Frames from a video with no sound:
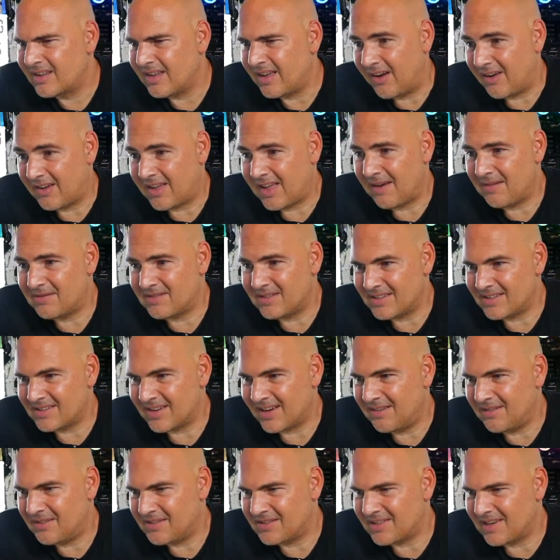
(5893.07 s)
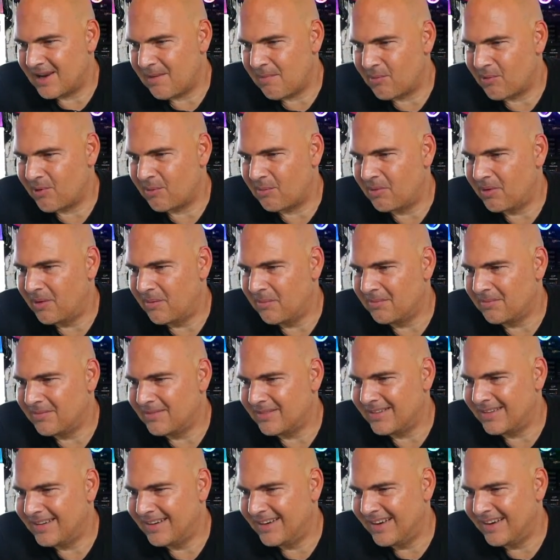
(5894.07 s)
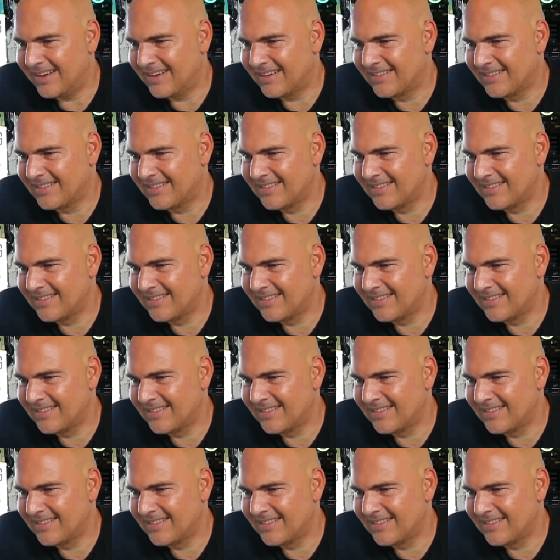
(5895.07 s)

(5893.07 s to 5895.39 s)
Kev says I have the same problem. Yeah.